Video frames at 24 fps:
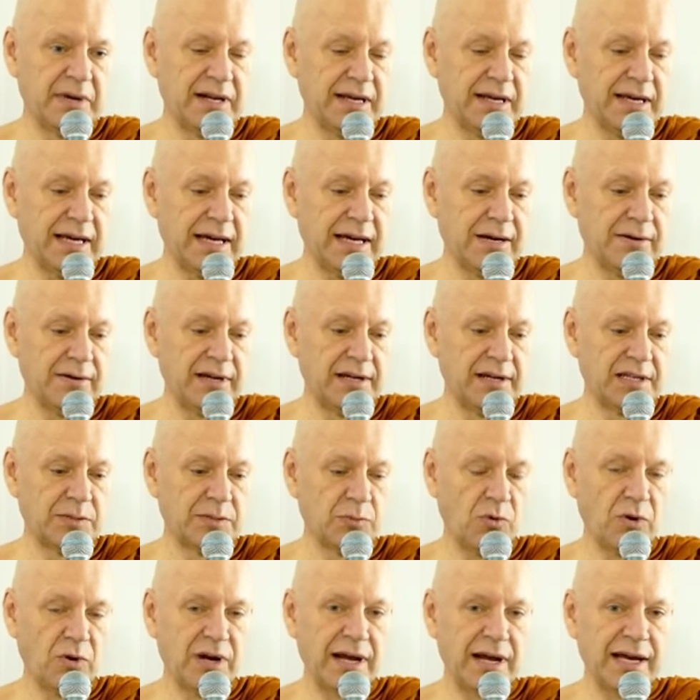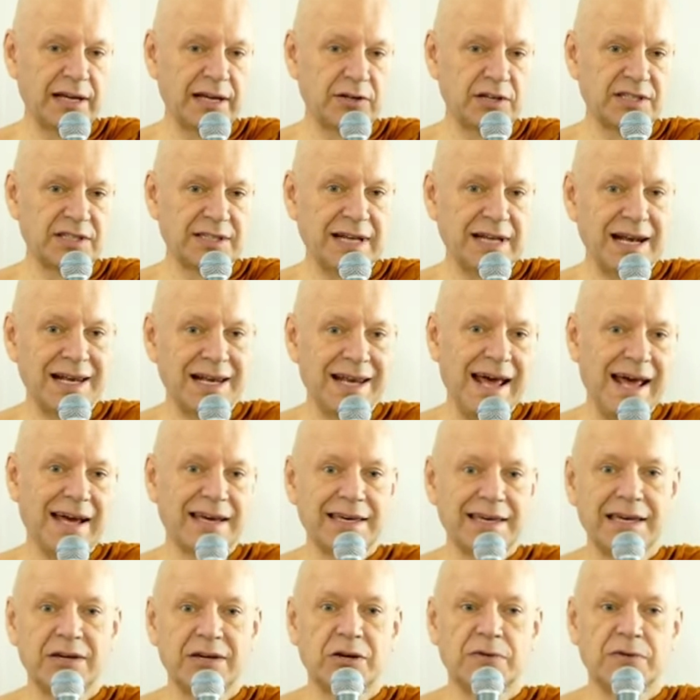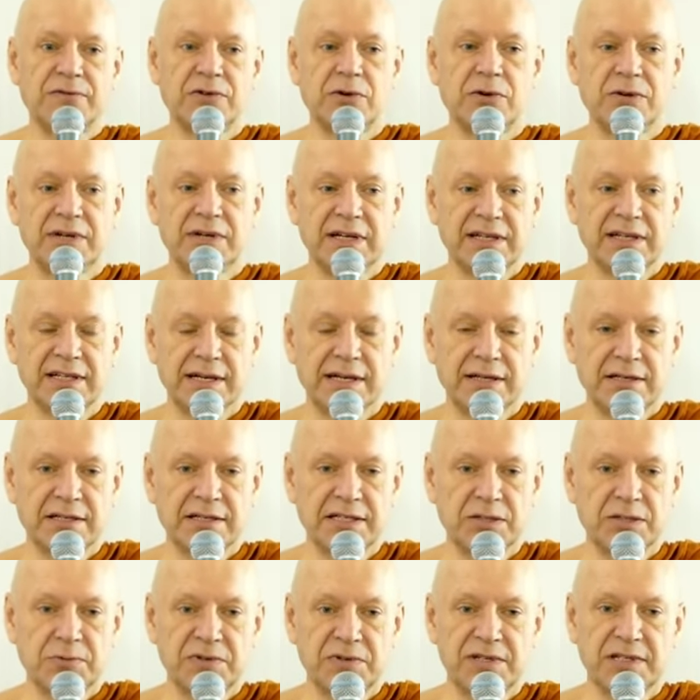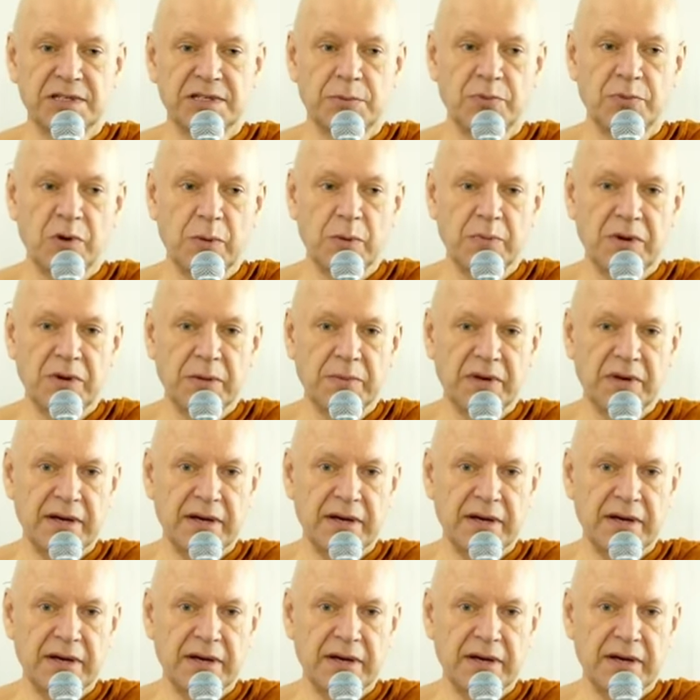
here it is more like just the lacking of good intention, which is a problem.